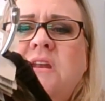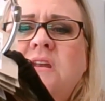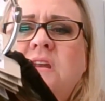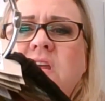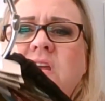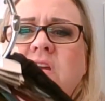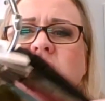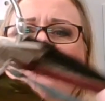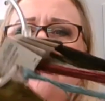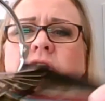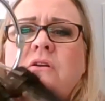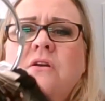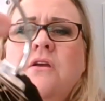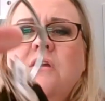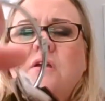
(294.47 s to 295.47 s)
in
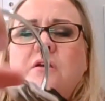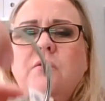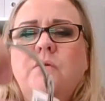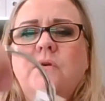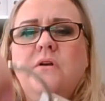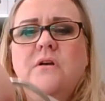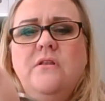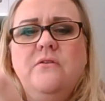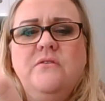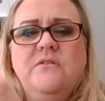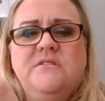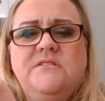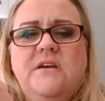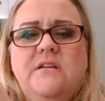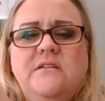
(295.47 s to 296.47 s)
here. What color
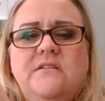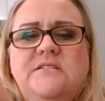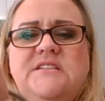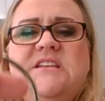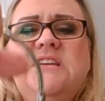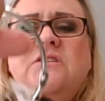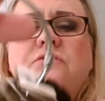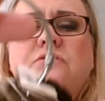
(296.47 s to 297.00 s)
is that? Teal